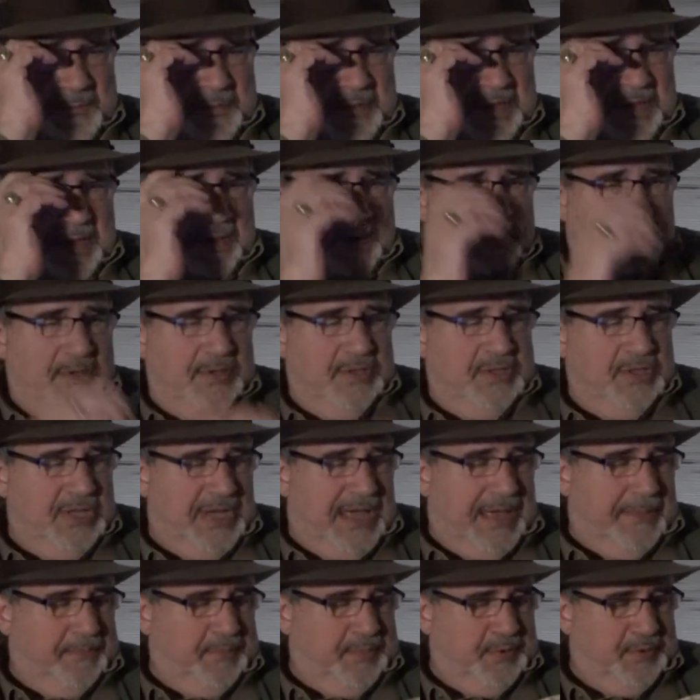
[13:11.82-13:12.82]
Peter
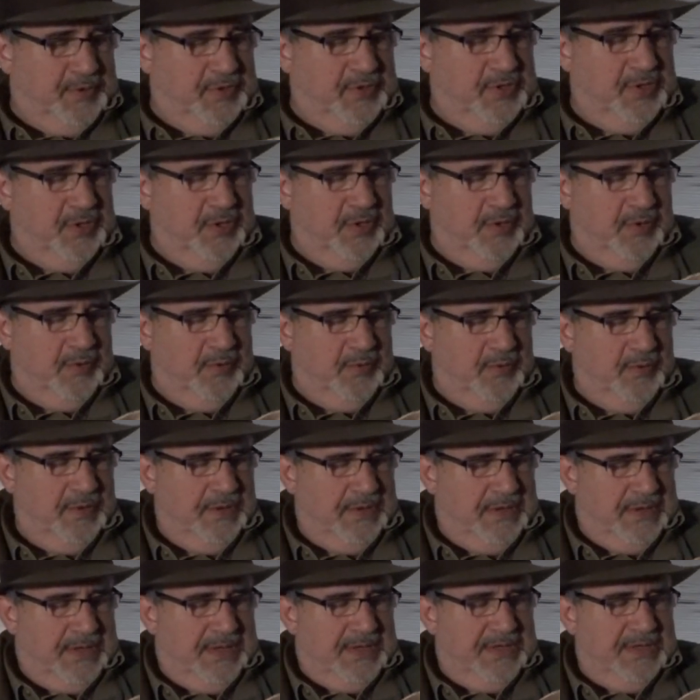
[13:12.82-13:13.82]
chapter 2
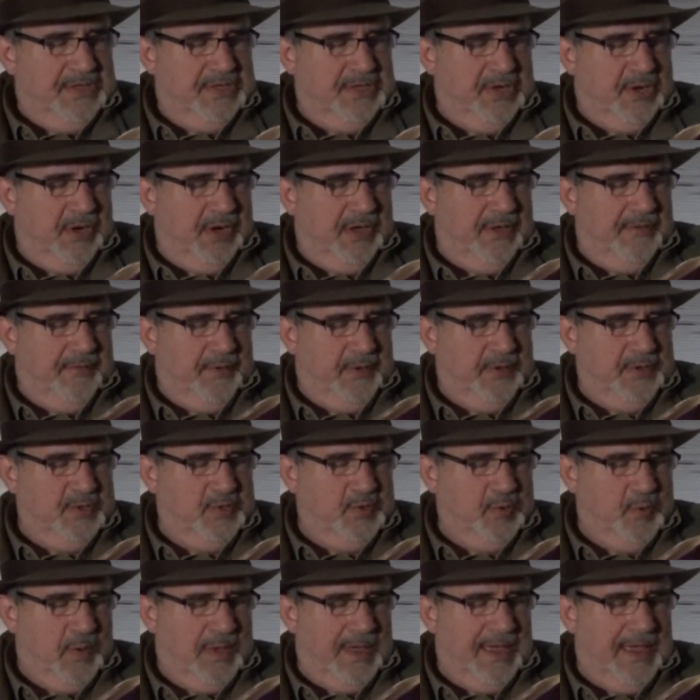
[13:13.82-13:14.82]
starting verse
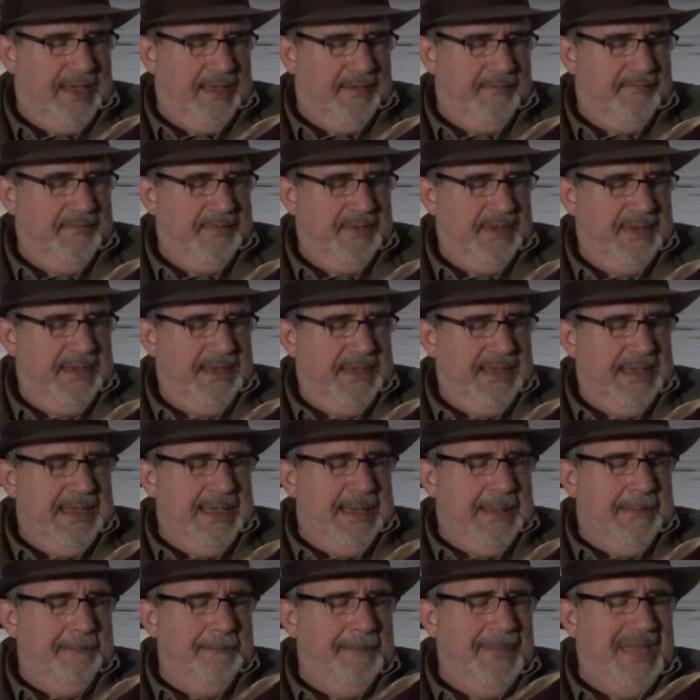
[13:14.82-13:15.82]
12.
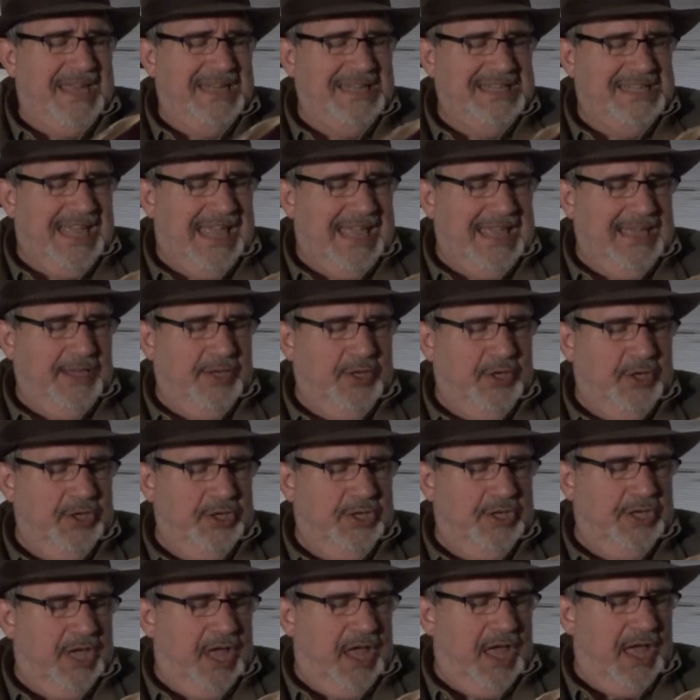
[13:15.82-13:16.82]
Maintain
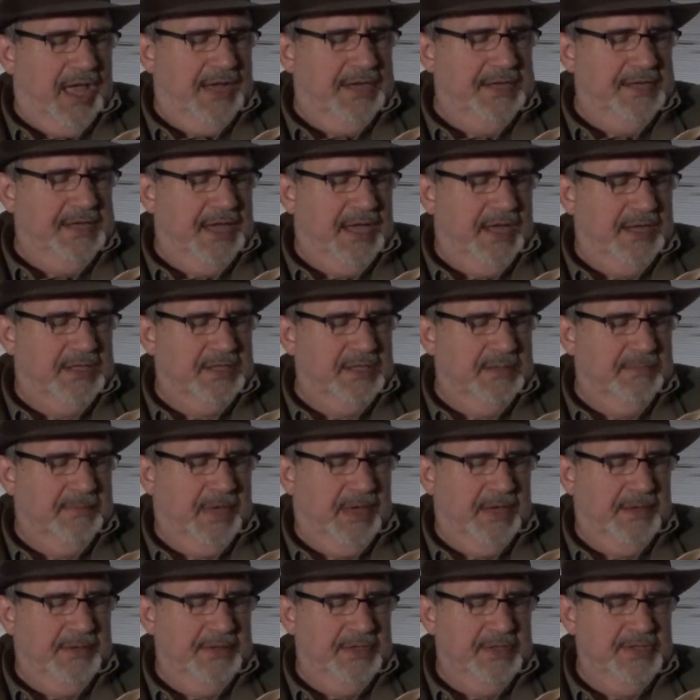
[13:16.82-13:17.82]
good conduct
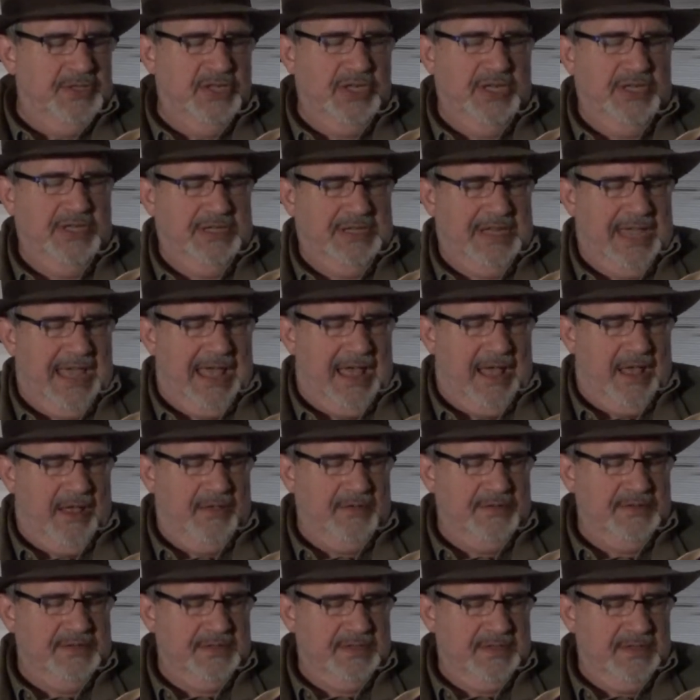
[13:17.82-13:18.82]
among the
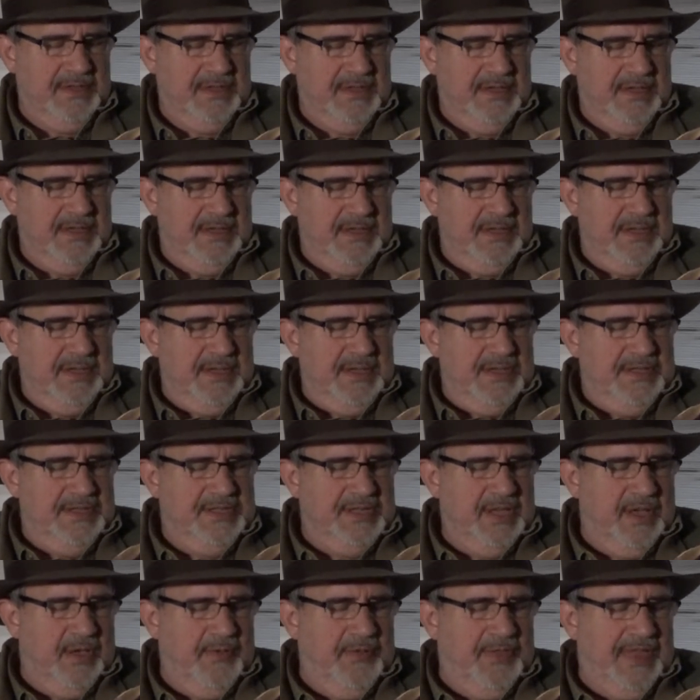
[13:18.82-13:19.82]
Gentiles
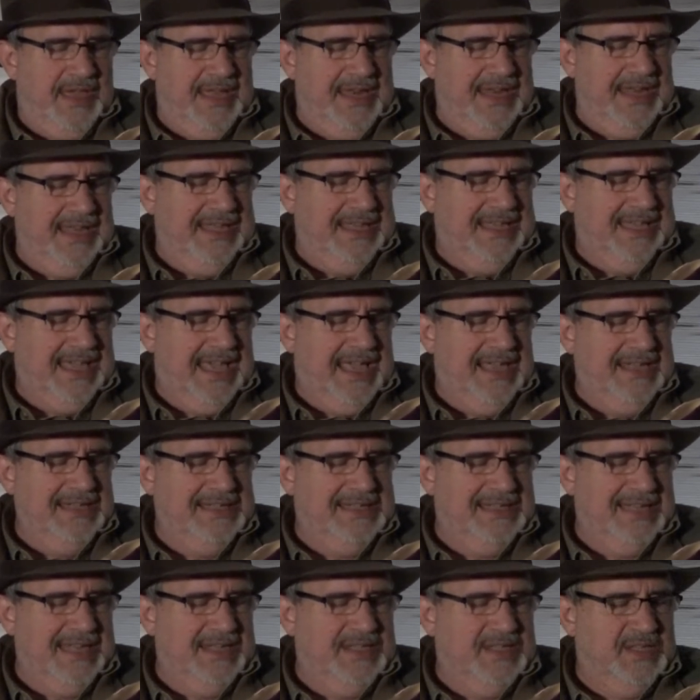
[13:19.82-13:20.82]
so that in
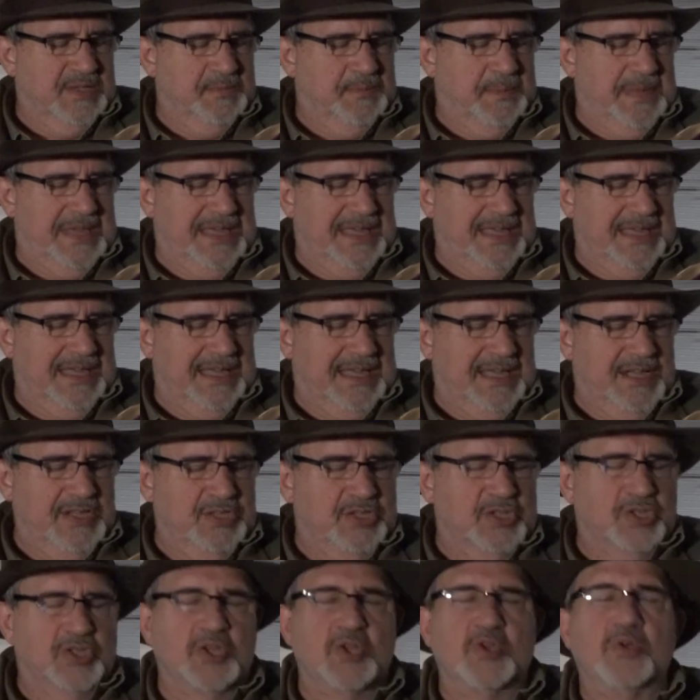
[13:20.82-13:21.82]
case they speak
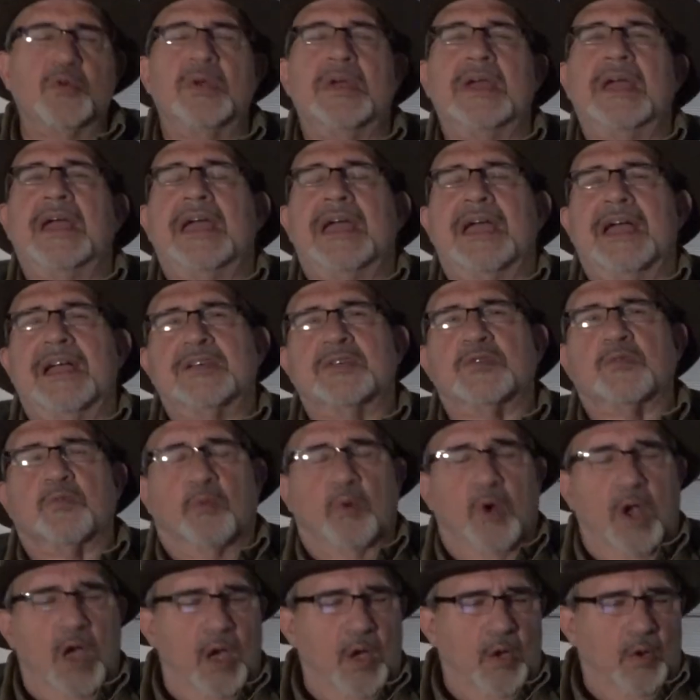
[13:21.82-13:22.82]
against you as
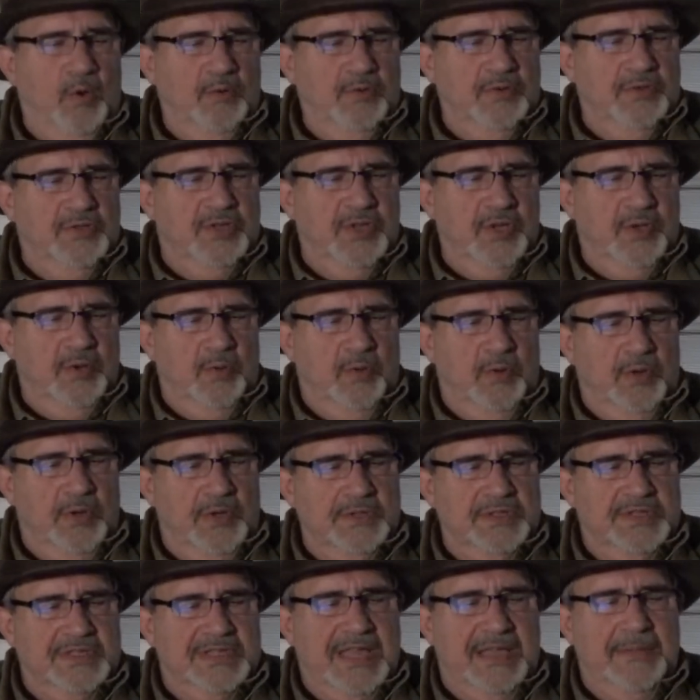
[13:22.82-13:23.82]

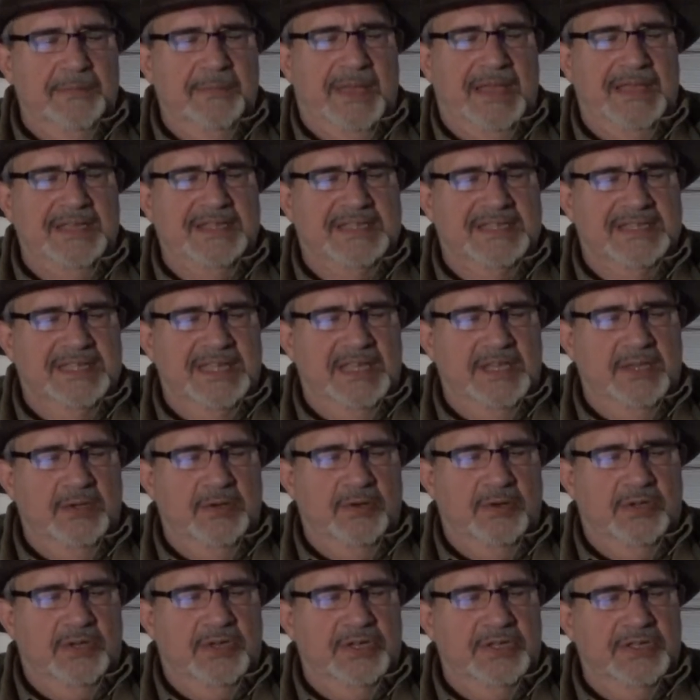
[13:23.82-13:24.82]
wrongdoers, they may see
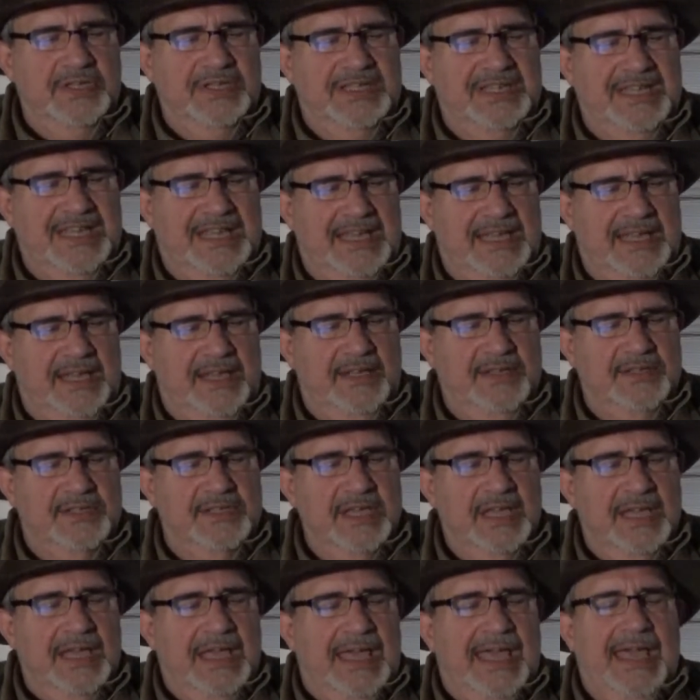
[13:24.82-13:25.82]
your good
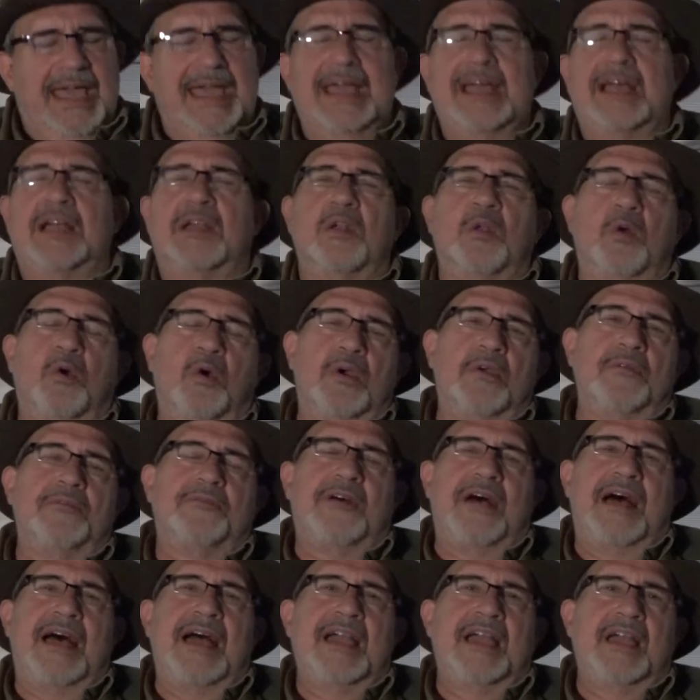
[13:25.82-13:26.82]
deeds and
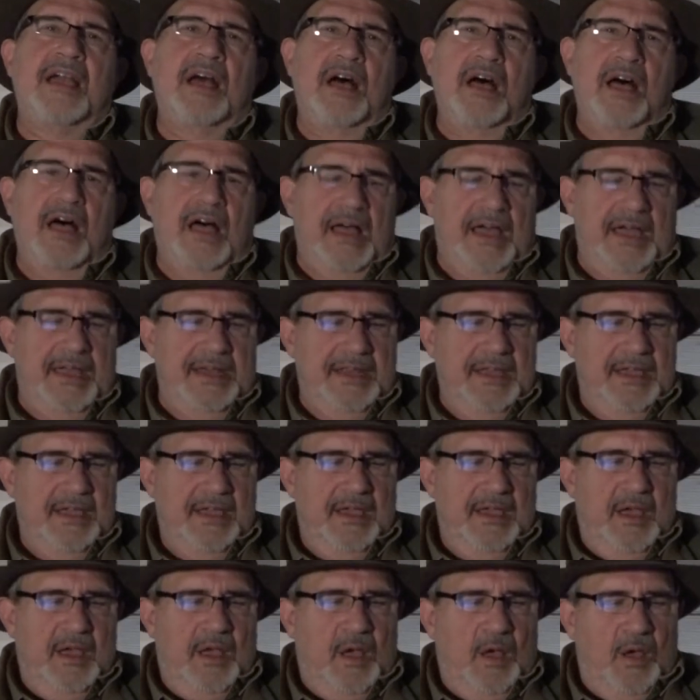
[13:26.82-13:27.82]
glorify God
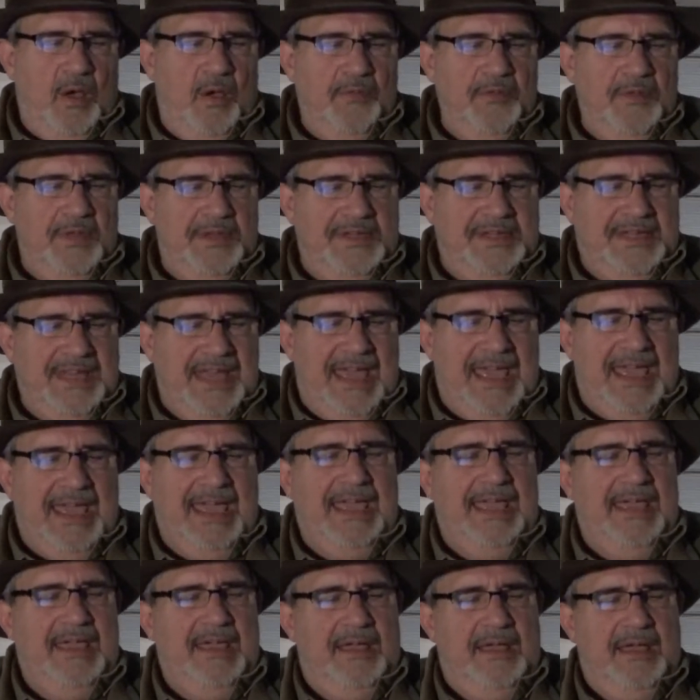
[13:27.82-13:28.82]
on the
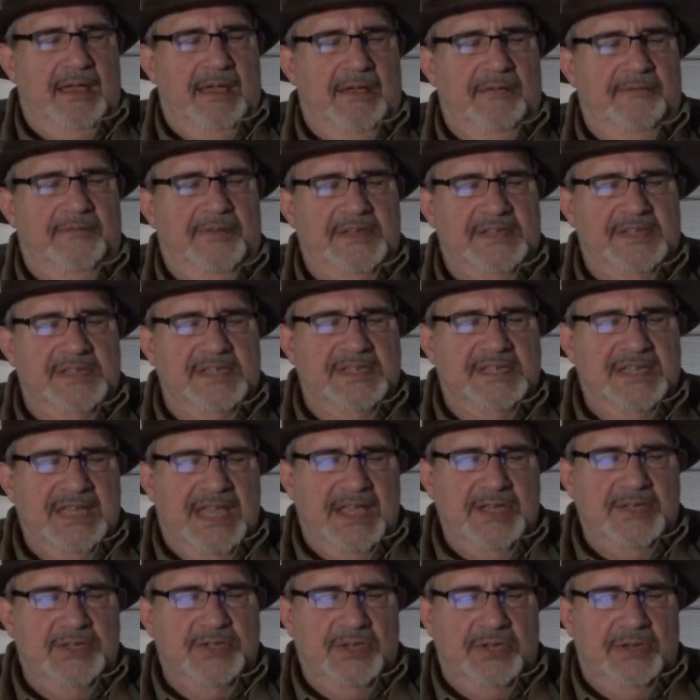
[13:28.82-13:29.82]
day of
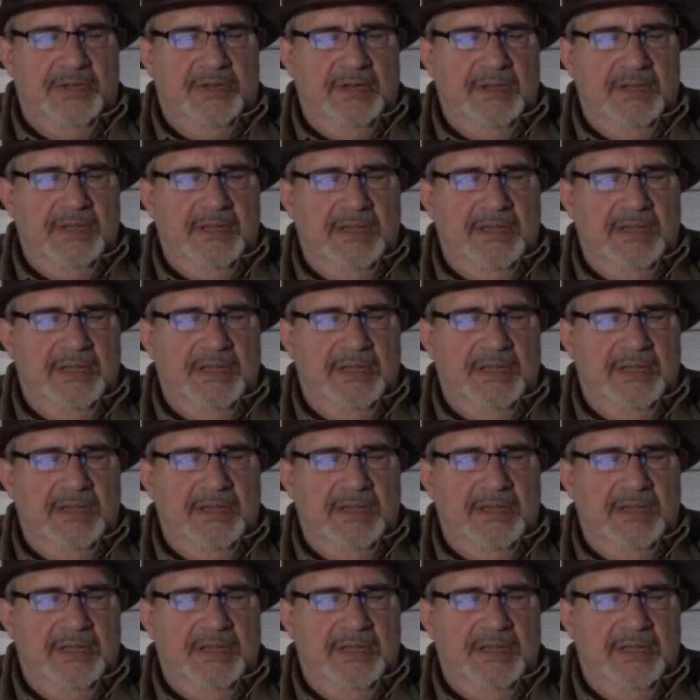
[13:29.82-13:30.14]
visitation.